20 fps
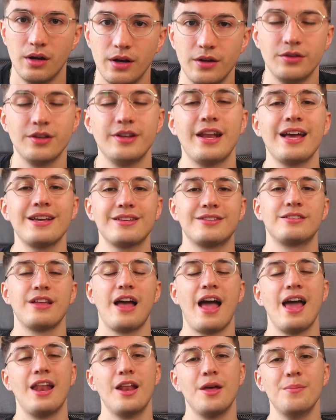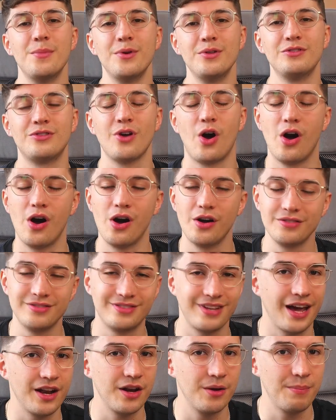The next element on
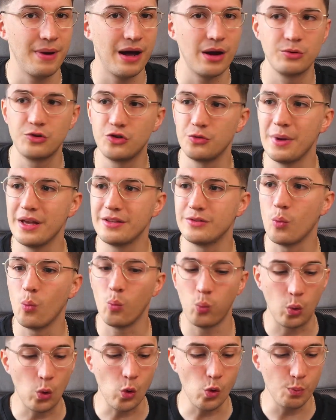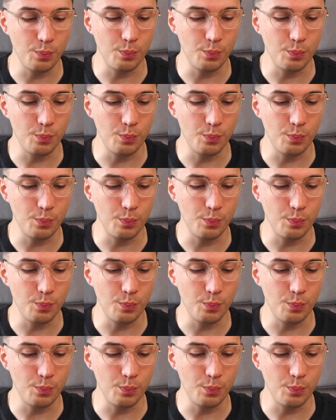Tannenbaum Schmidt will